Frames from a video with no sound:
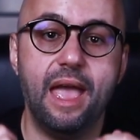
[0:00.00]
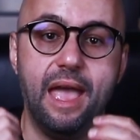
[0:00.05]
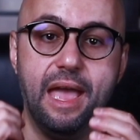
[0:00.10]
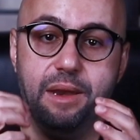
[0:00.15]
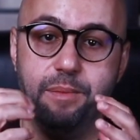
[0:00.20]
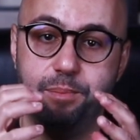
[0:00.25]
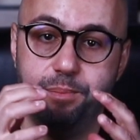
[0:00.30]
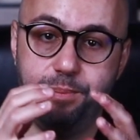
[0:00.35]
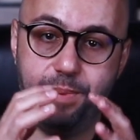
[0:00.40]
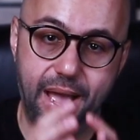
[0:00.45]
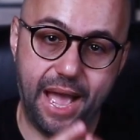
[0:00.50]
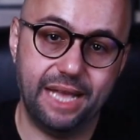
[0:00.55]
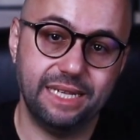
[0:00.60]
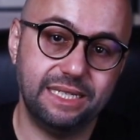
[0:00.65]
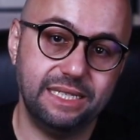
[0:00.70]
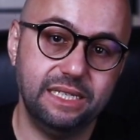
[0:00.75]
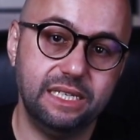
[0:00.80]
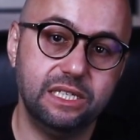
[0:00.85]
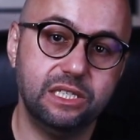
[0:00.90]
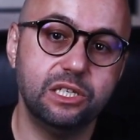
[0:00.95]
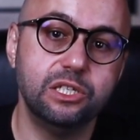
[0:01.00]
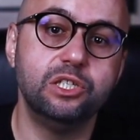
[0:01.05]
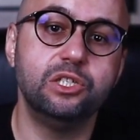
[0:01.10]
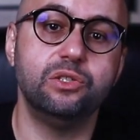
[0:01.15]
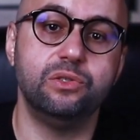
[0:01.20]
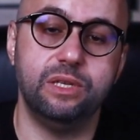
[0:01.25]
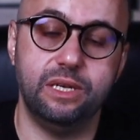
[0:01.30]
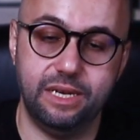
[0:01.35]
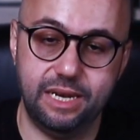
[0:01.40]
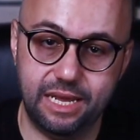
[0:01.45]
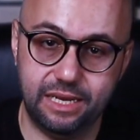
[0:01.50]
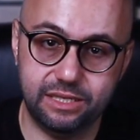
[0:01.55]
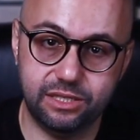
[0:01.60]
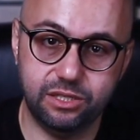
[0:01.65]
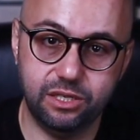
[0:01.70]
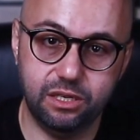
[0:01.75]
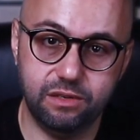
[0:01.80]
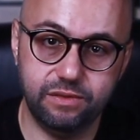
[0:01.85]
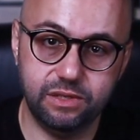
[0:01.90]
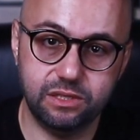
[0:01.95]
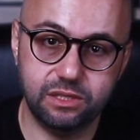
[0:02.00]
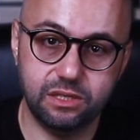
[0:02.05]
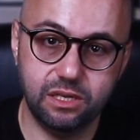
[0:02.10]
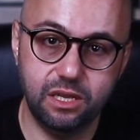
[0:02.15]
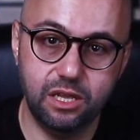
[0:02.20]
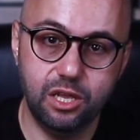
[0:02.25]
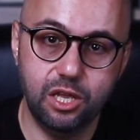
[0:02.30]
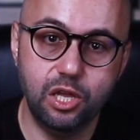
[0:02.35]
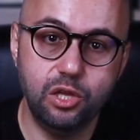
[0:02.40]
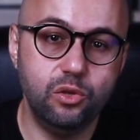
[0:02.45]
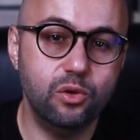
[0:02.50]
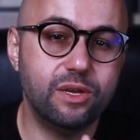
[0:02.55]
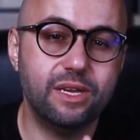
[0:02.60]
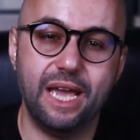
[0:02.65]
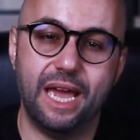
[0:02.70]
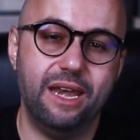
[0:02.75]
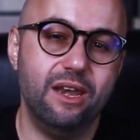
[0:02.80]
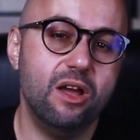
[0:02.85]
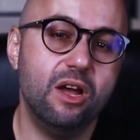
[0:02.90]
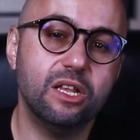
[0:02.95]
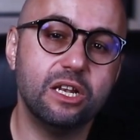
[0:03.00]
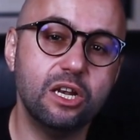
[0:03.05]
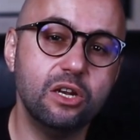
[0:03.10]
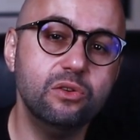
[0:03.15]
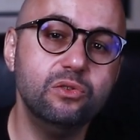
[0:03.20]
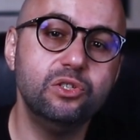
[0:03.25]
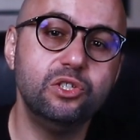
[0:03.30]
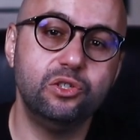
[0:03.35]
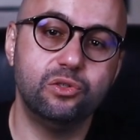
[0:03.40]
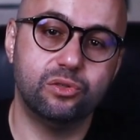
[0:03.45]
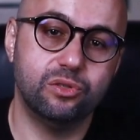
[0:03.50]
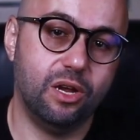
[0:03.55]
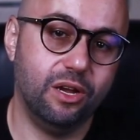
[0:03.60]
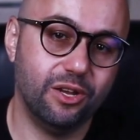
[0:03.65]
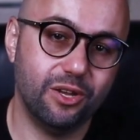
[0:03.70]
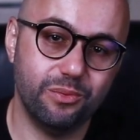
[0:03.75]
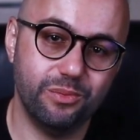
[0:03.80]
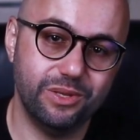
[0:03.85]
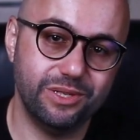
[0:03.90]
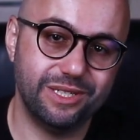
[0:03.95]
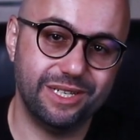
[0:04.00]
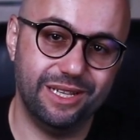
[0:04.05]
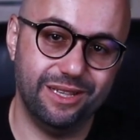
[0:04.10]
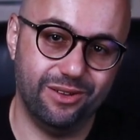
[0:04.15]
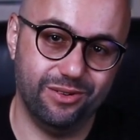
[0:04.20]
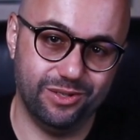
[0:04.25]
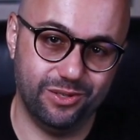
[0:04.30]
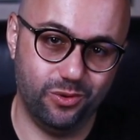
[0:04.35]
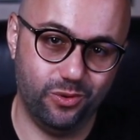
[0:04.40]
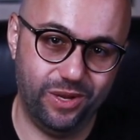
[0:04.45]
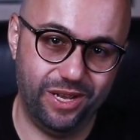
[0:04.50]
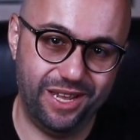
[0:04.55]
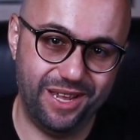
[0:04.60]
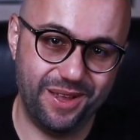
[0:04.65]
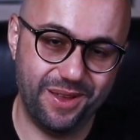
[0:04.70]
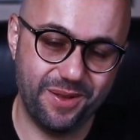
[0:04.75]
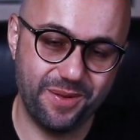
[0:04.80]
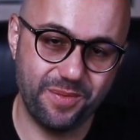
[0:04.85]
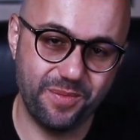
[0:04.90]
and passing it to the next service. You cannot lose your documents along the way.